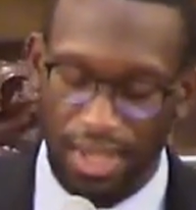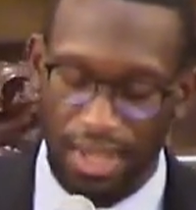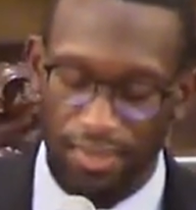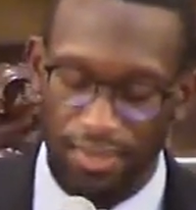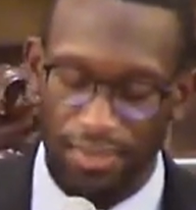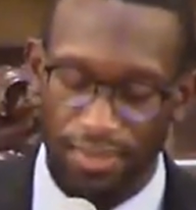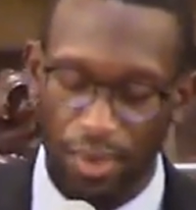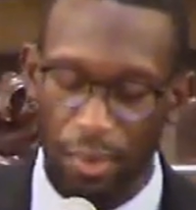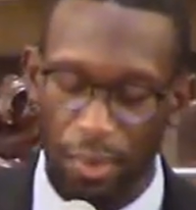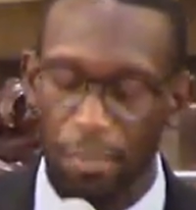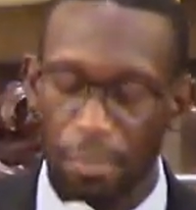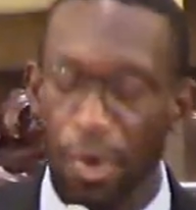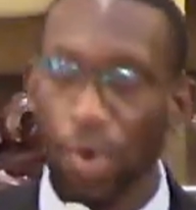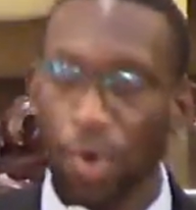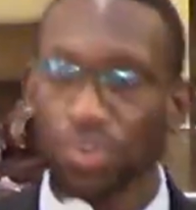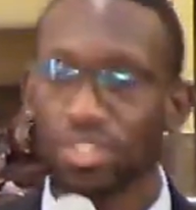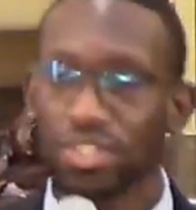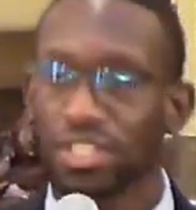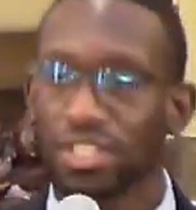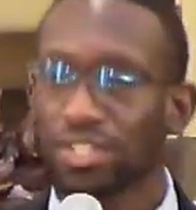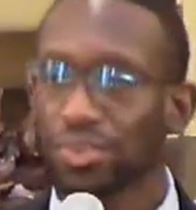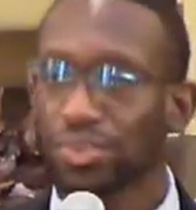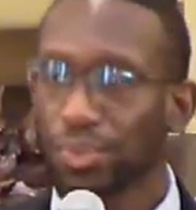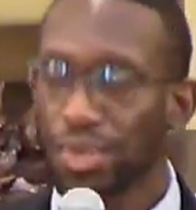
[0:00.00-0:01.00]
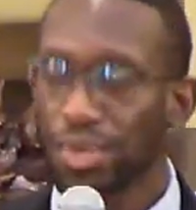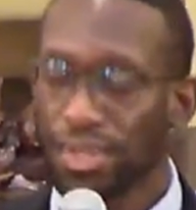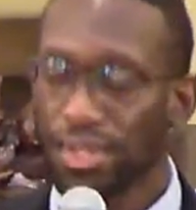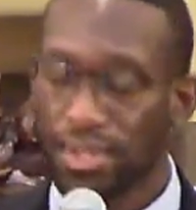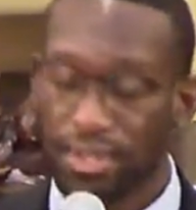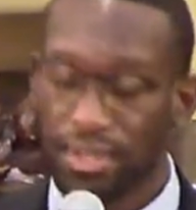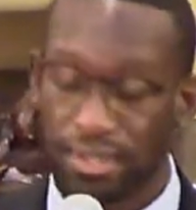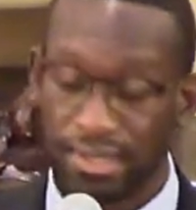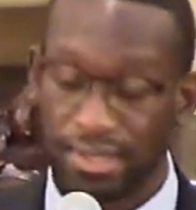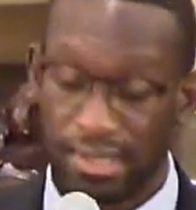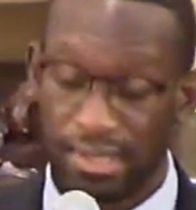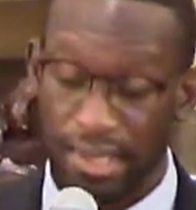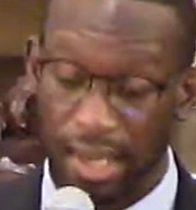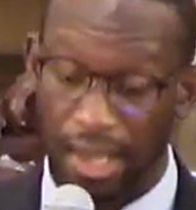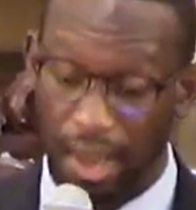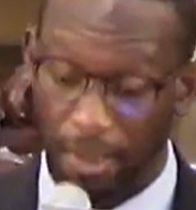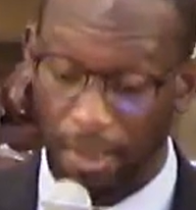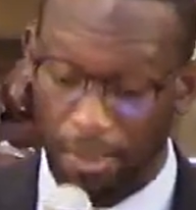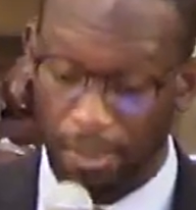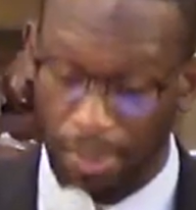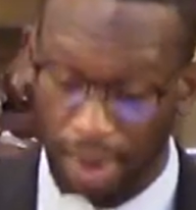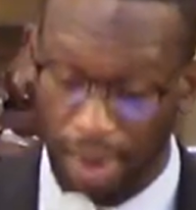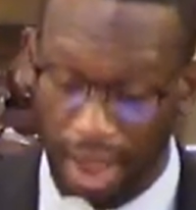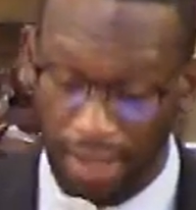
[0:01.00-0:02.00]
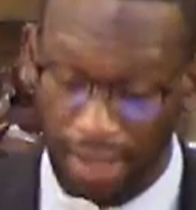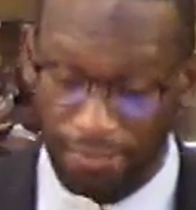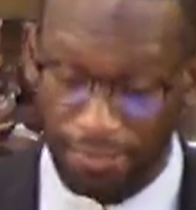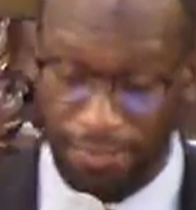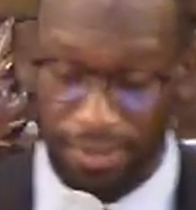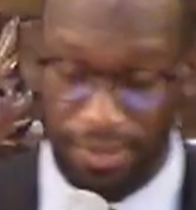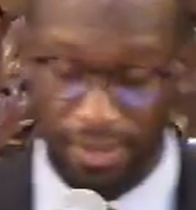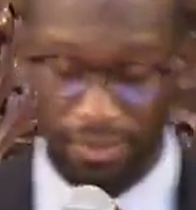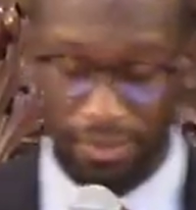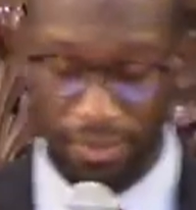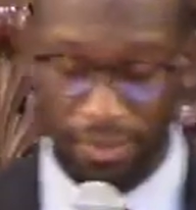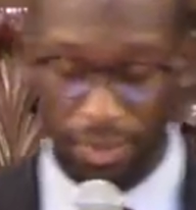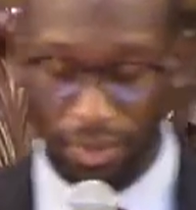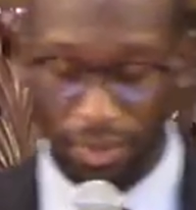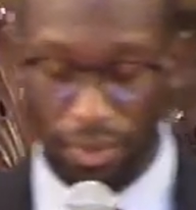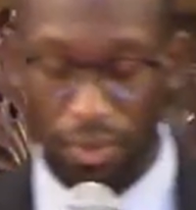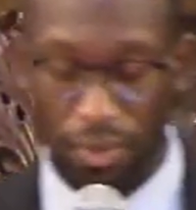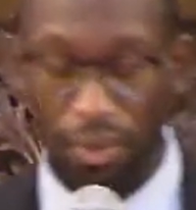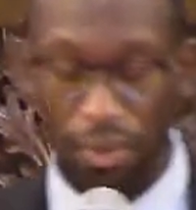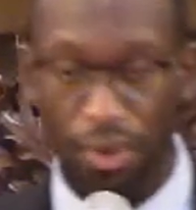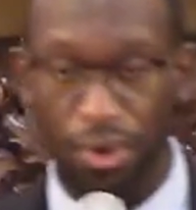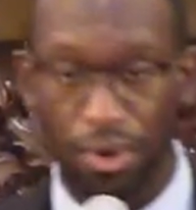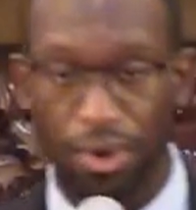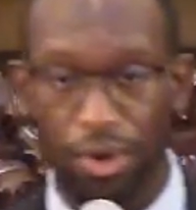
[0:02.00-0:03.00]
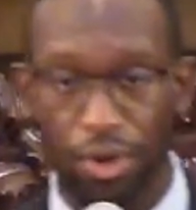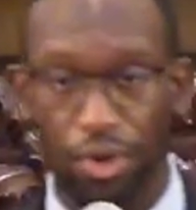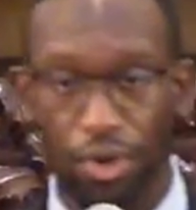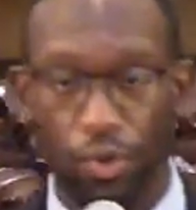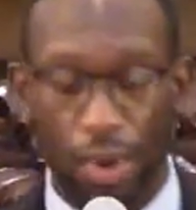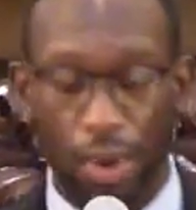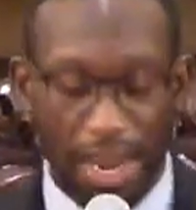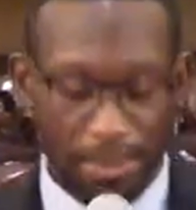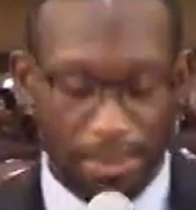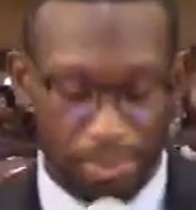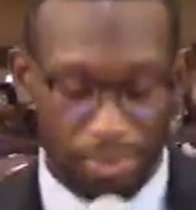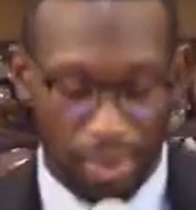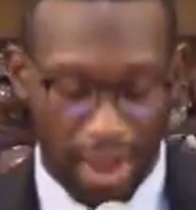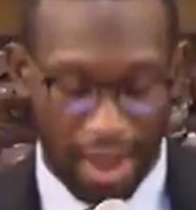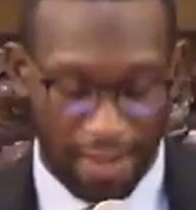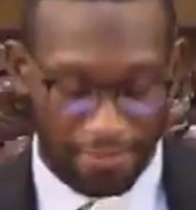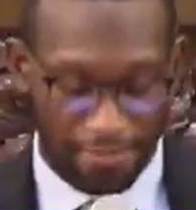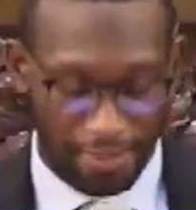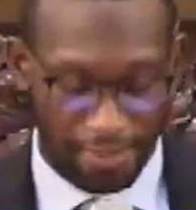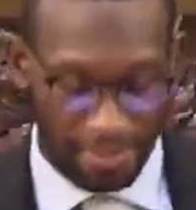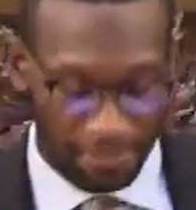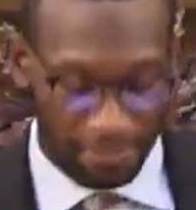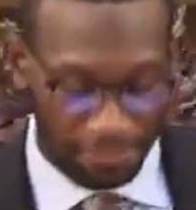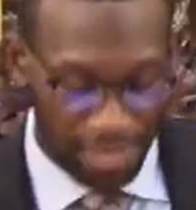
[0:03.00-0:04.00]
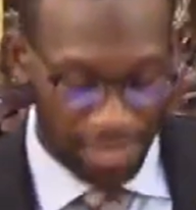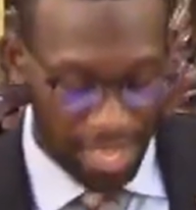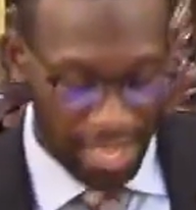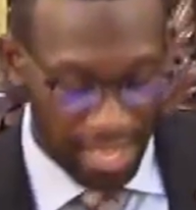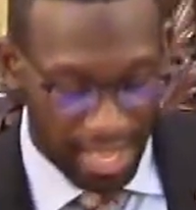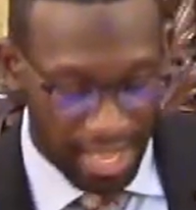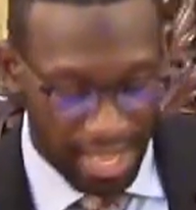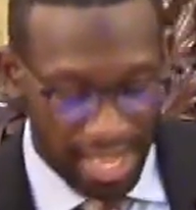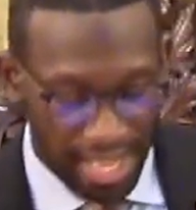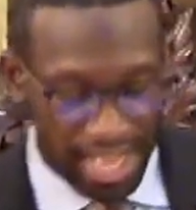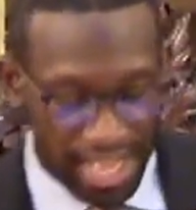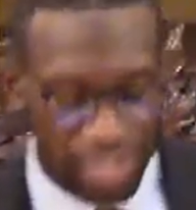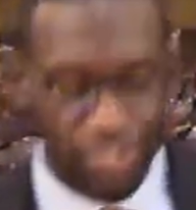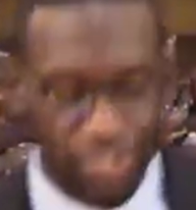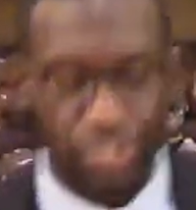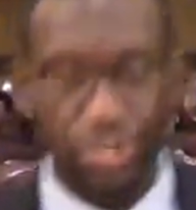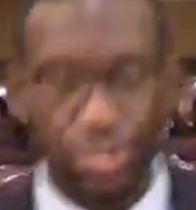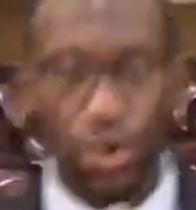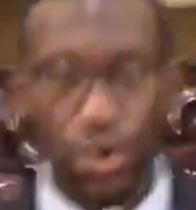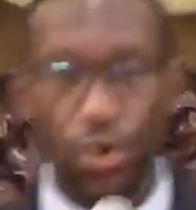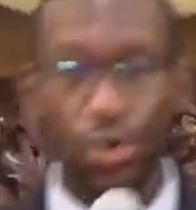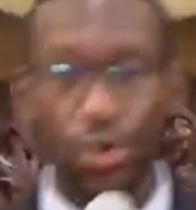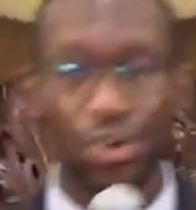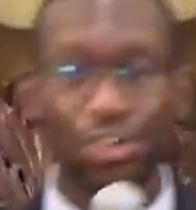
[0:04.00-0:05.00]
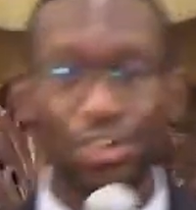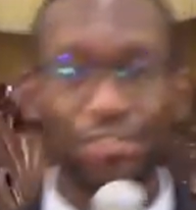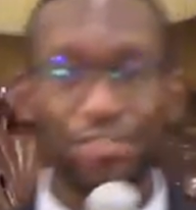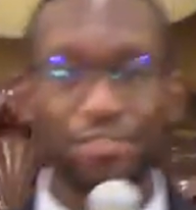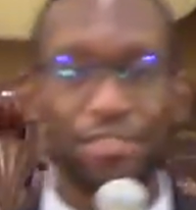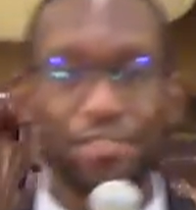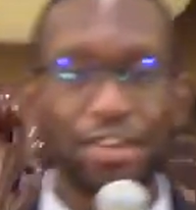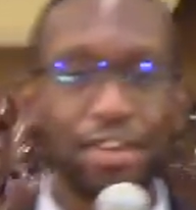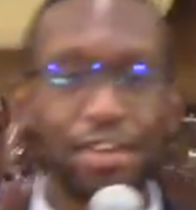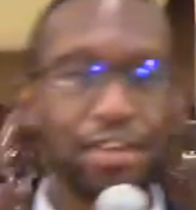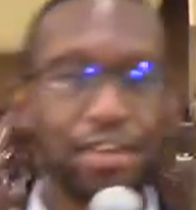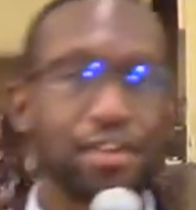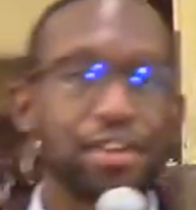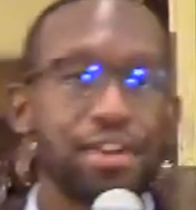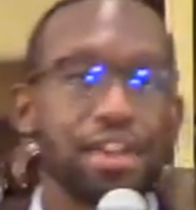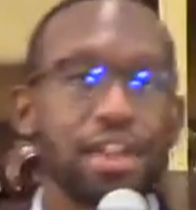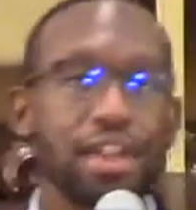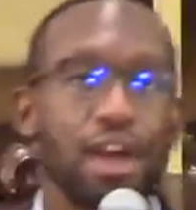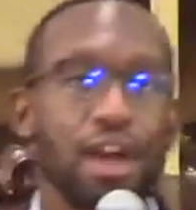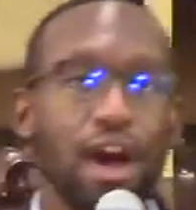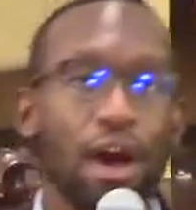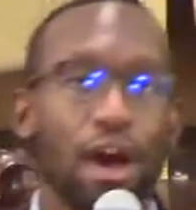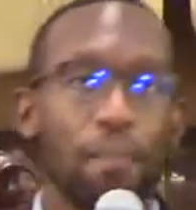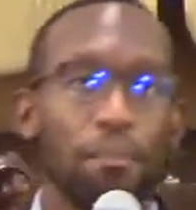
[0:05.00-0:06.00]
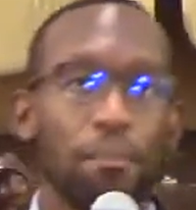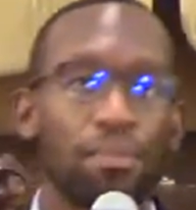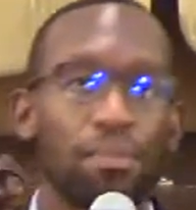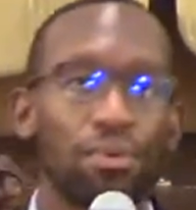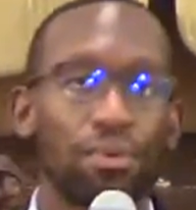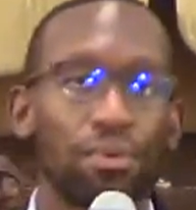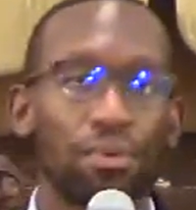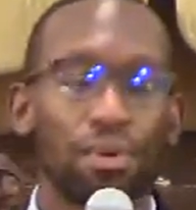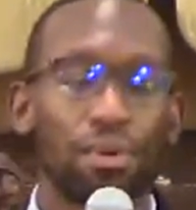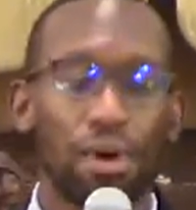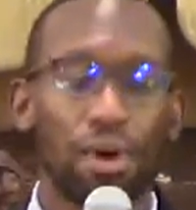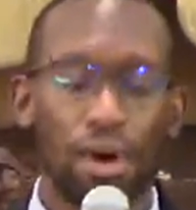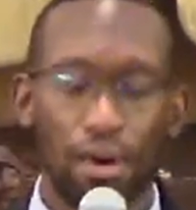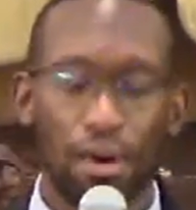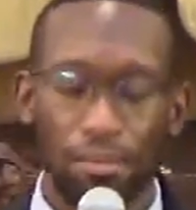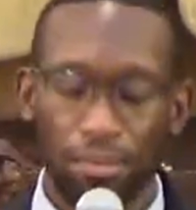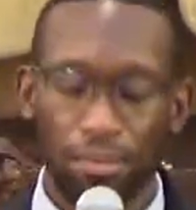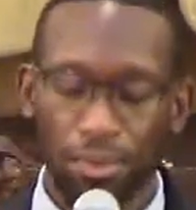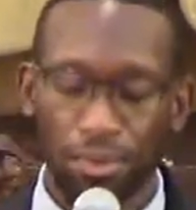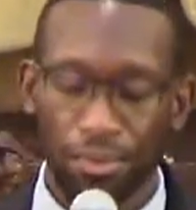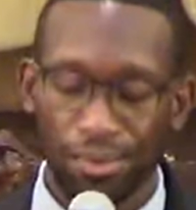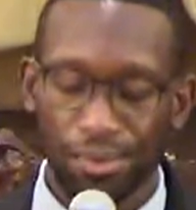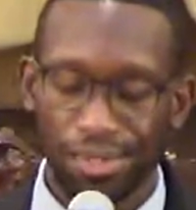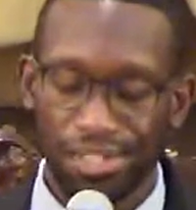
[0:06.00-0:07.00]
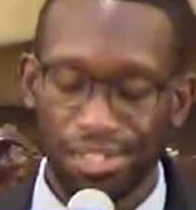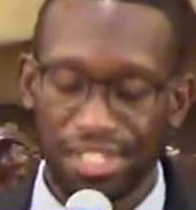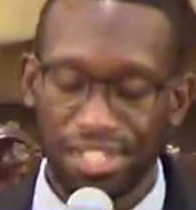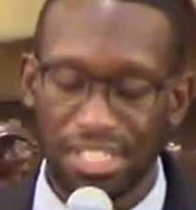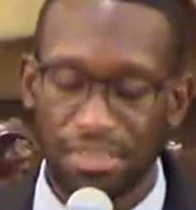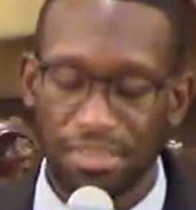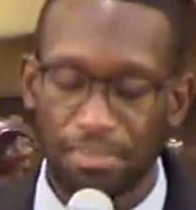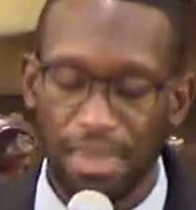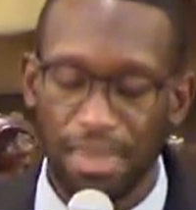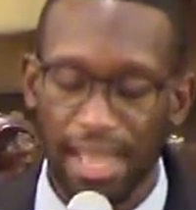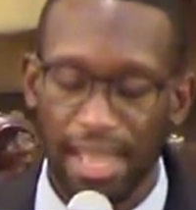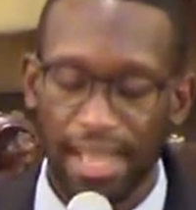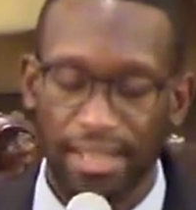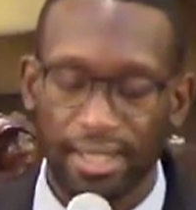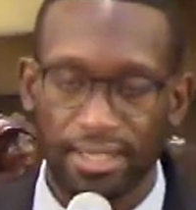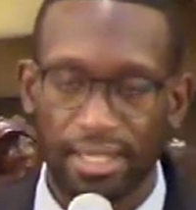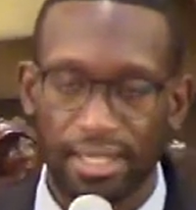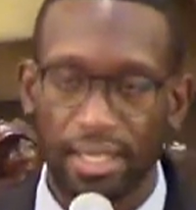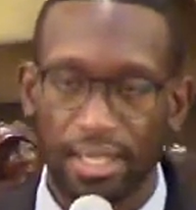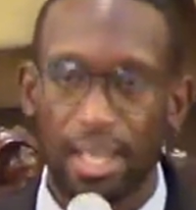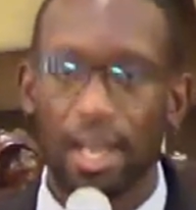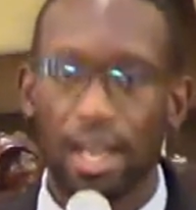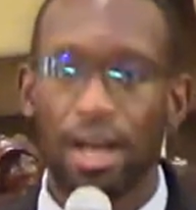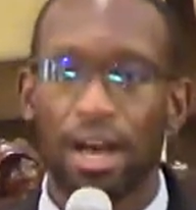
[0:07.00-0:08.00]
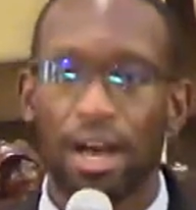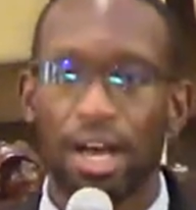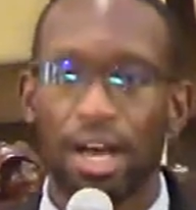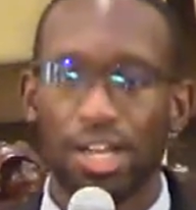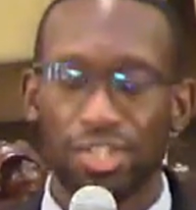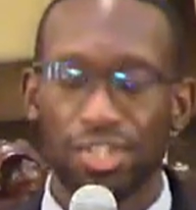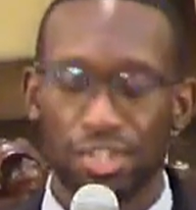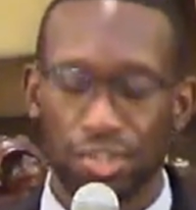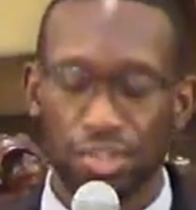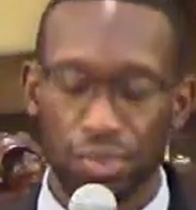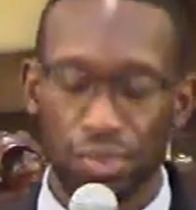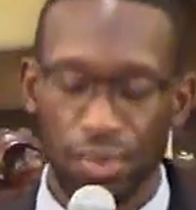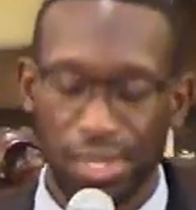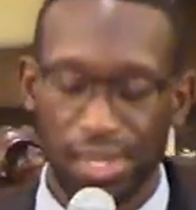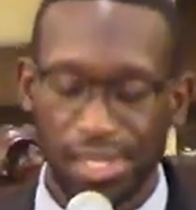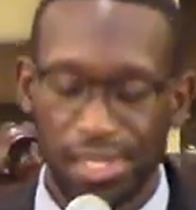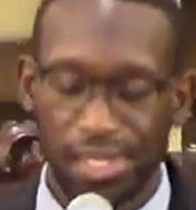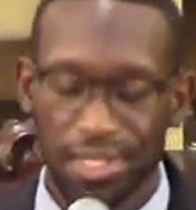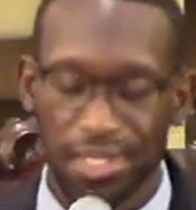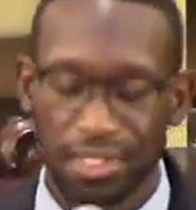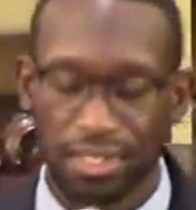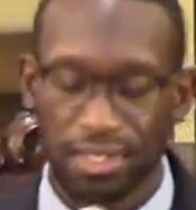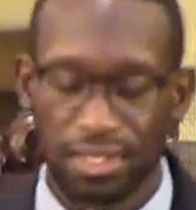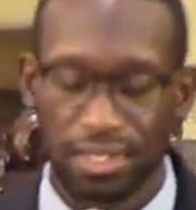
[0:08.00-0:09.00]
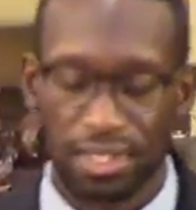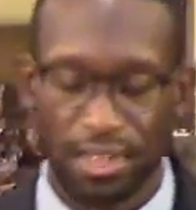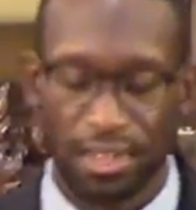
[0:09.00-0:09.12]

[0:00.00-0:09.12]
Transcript: Though Moses was a prophet of the Lord, a great prophet, he showed a very humble respect to his